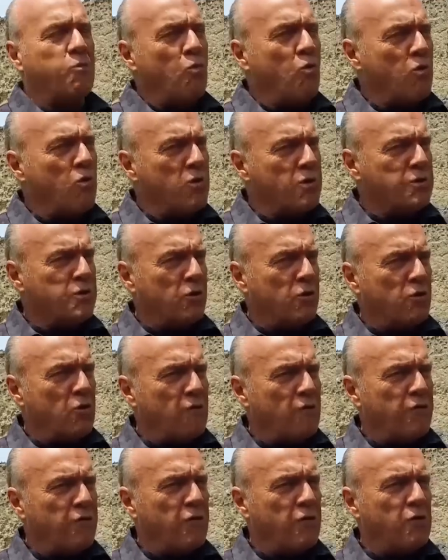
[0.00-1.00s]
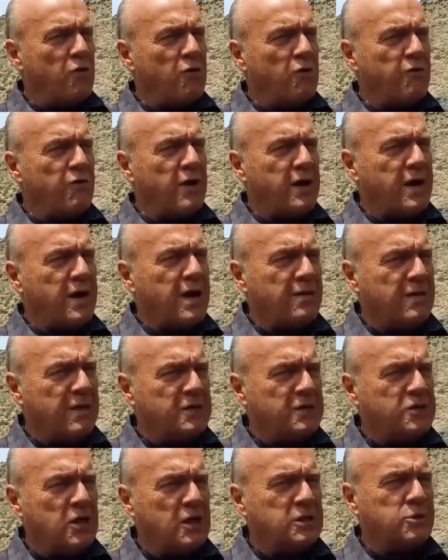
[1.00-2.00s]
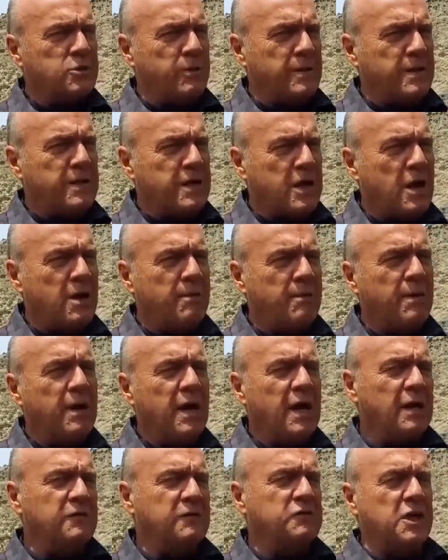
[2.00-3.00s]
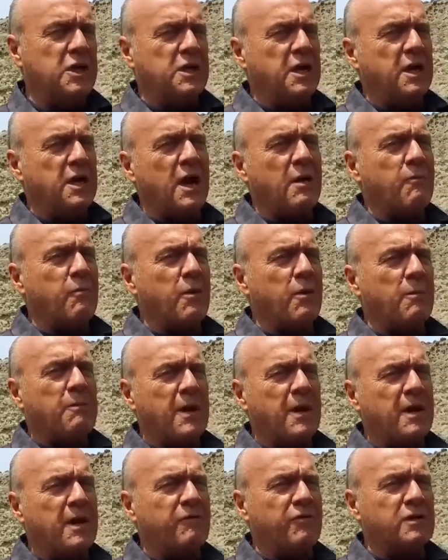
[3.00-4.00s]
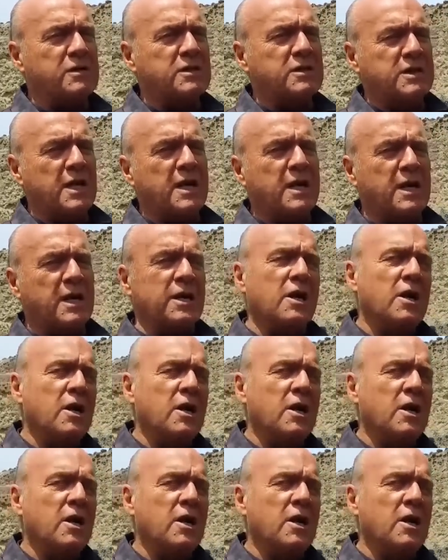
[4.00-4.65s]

warned her over and over again that judgment would come if she did not repent of her sin and